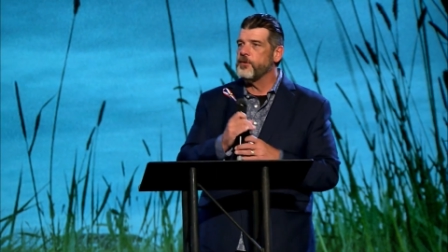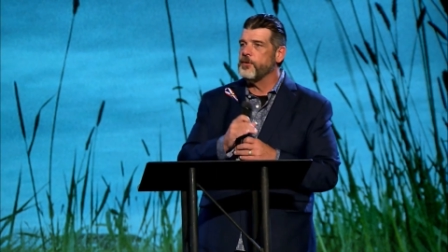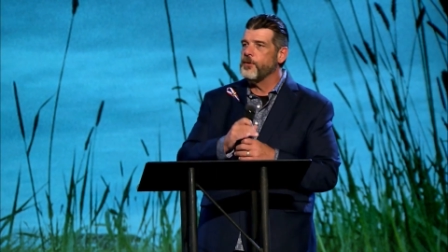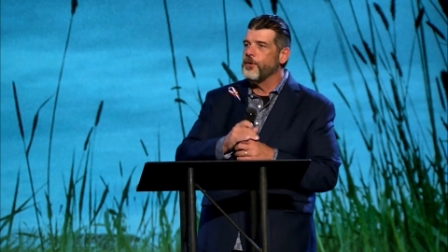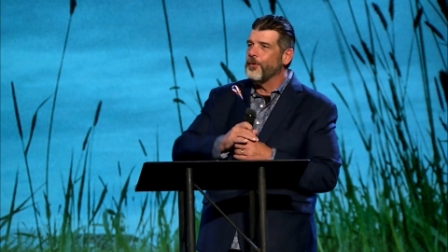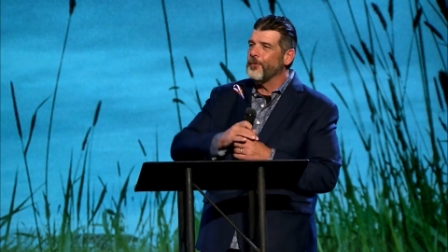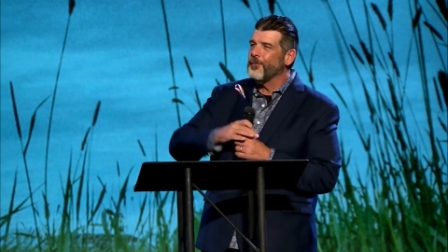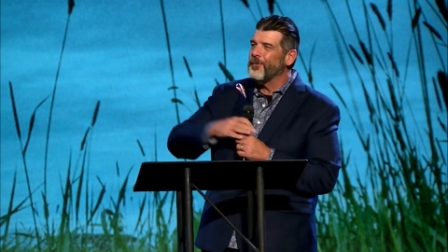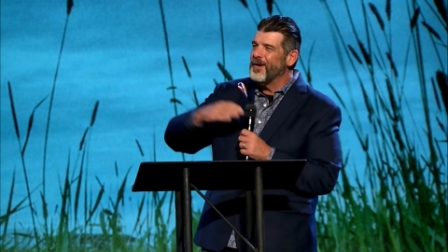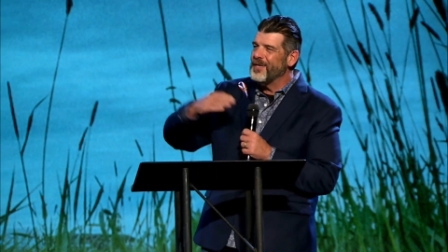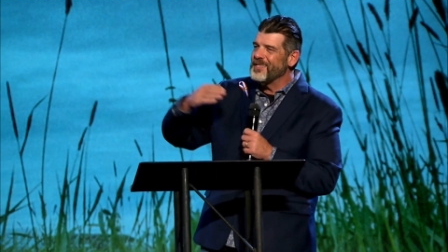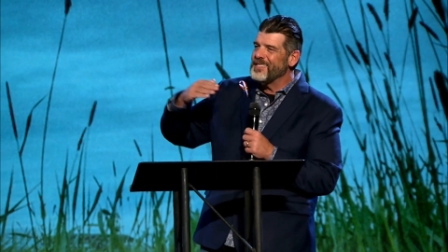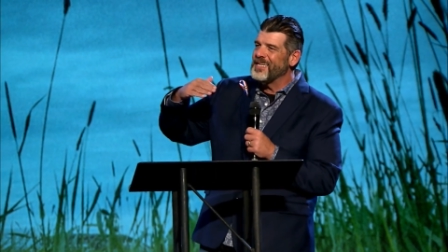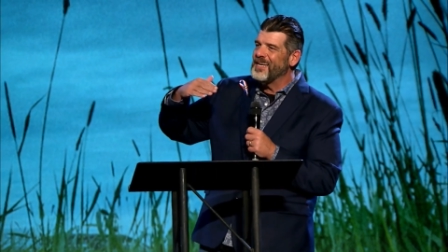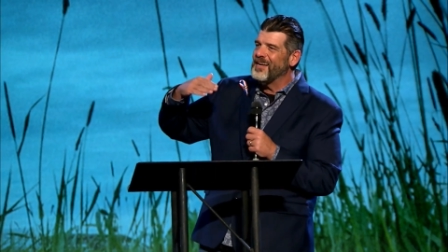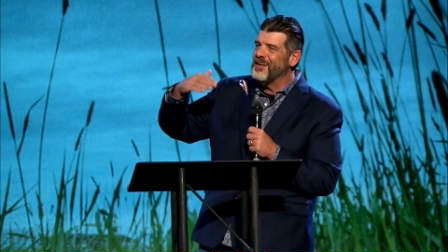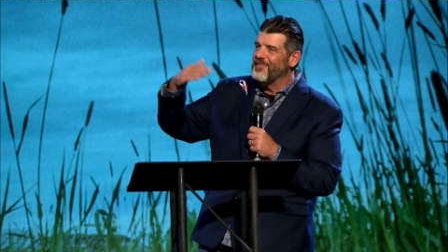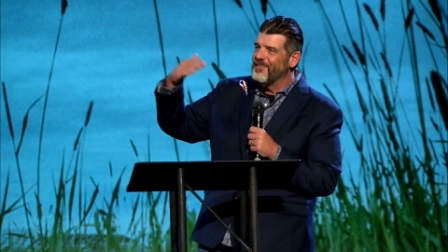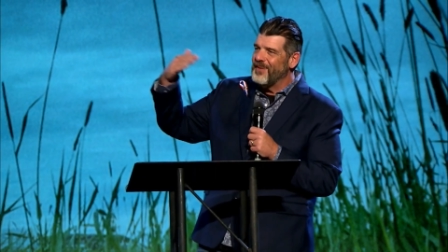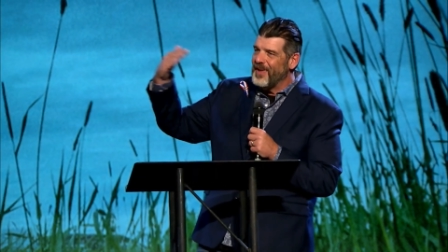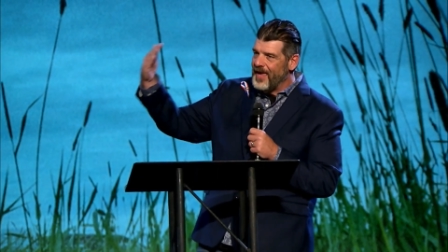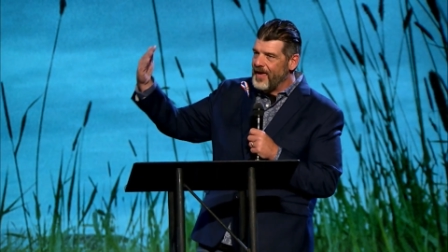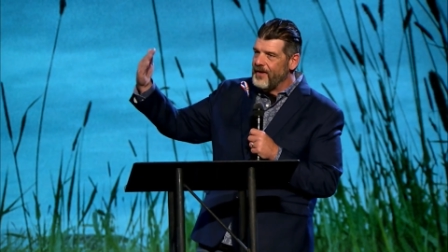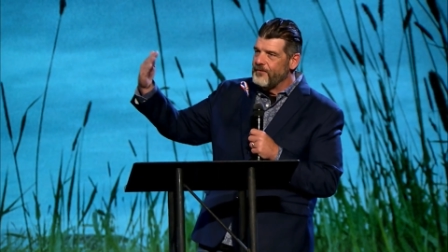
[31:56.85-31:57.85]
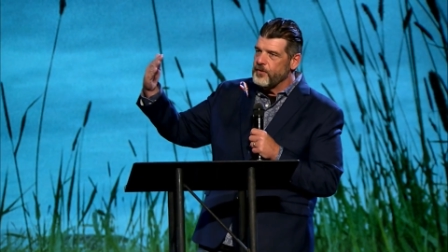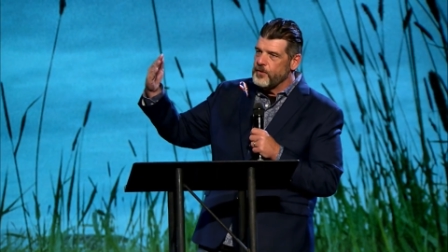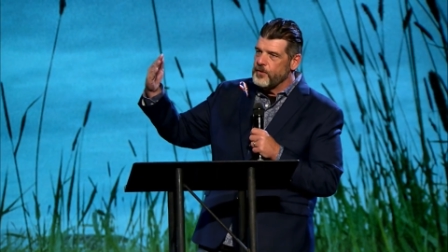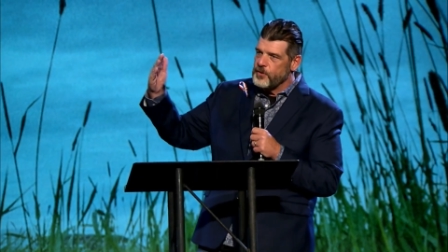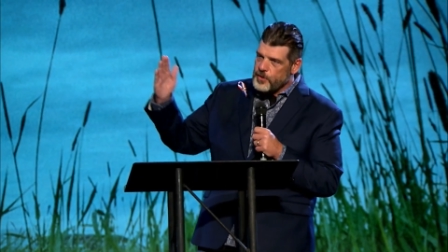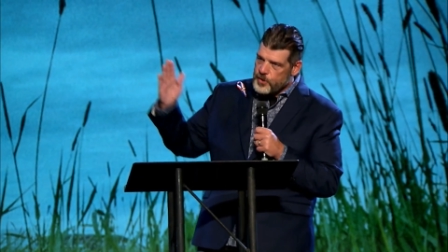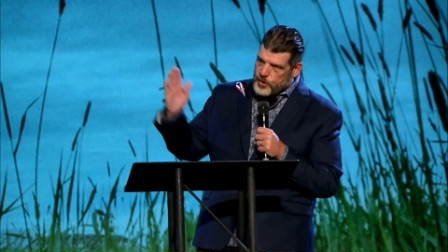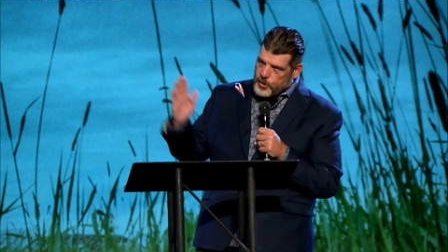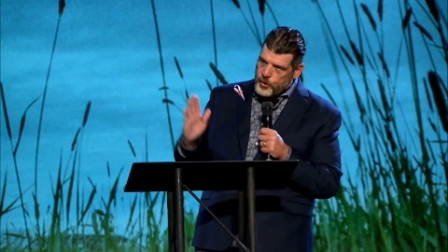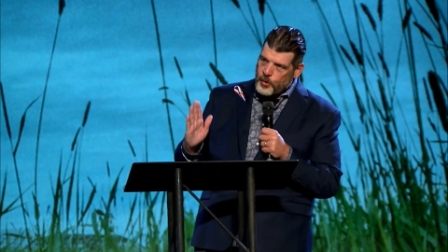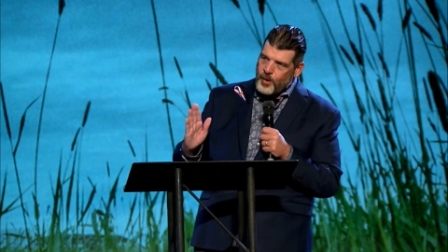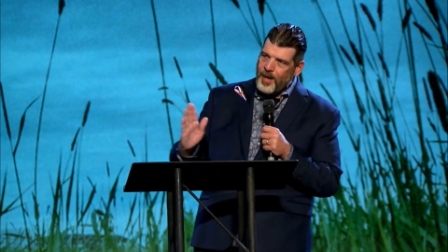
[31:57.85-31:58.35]
You're a resident of heaven
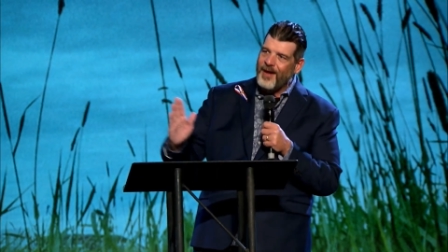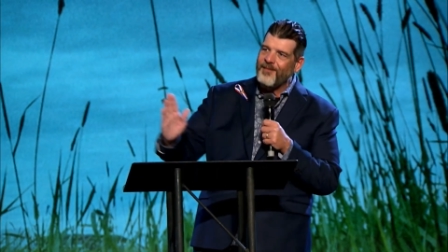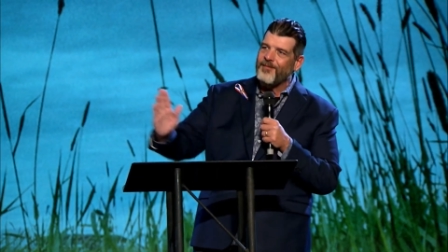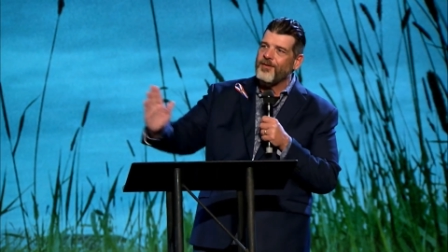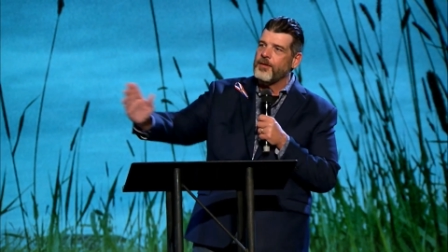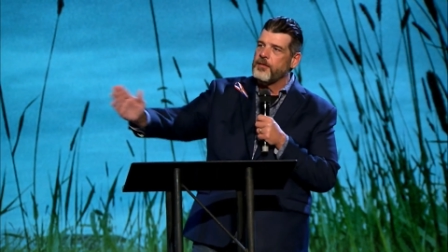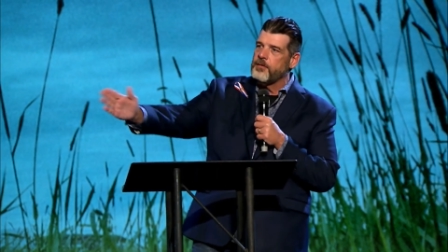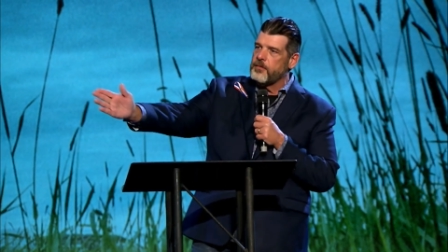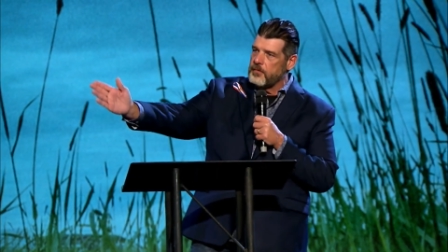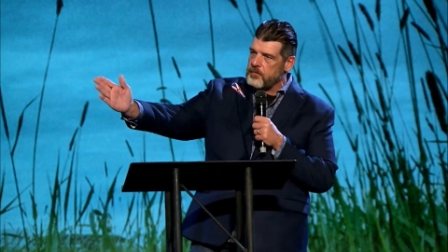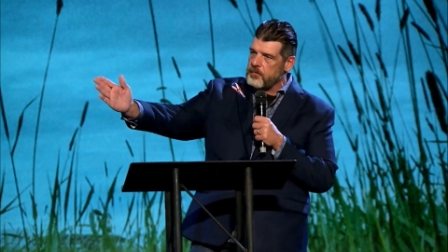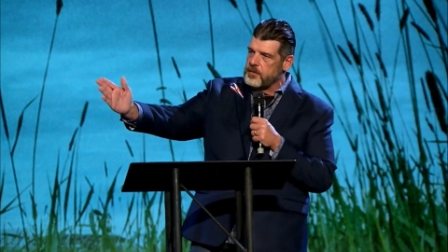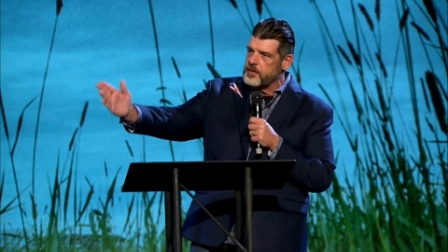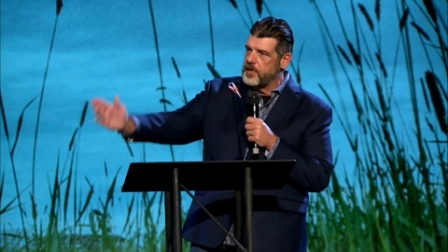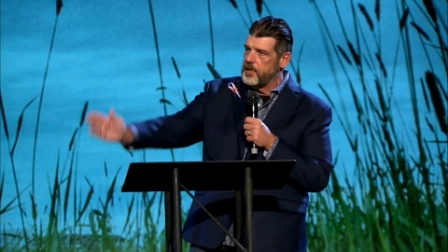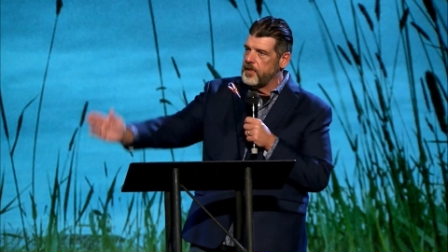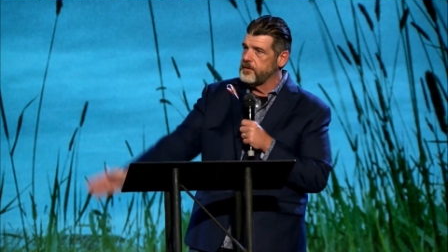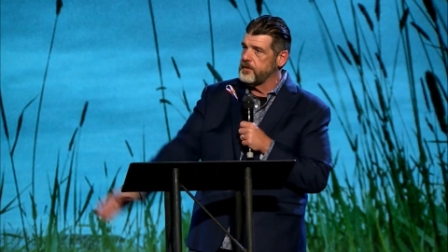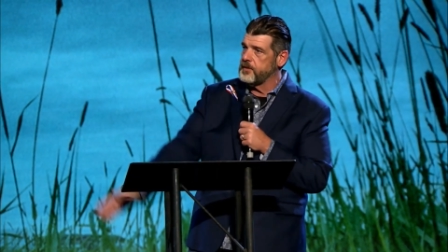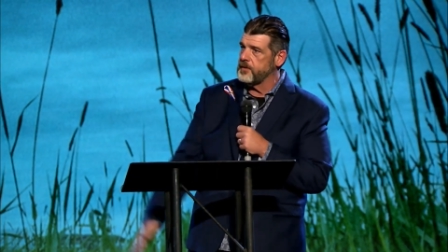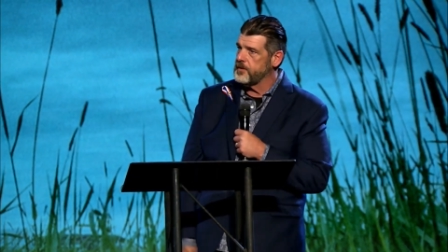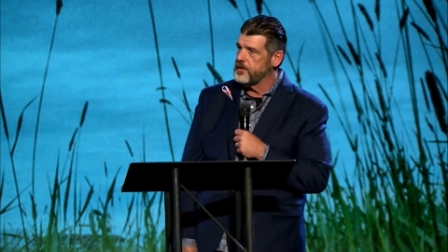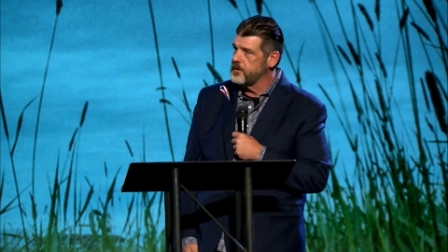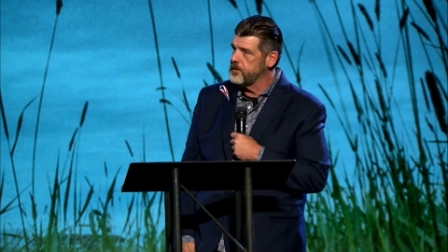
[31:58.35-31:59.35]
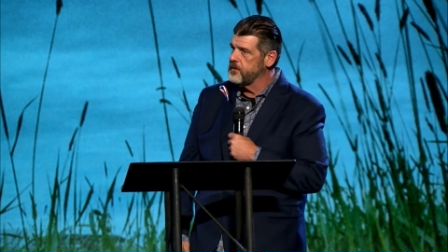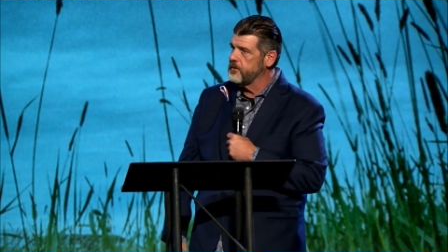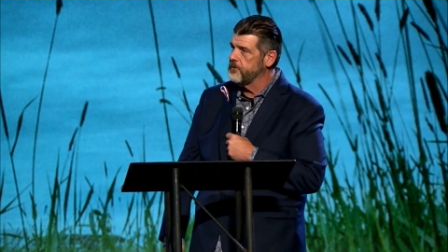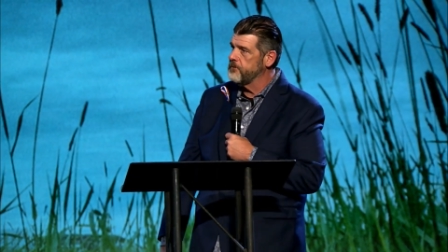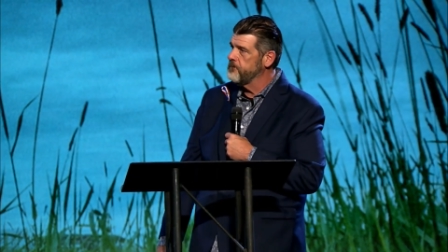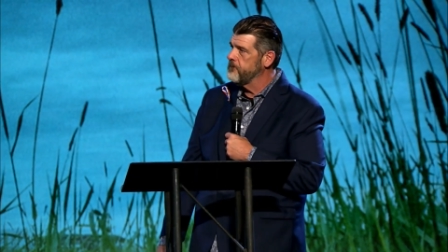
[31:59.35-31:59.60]
just traveling through Texas.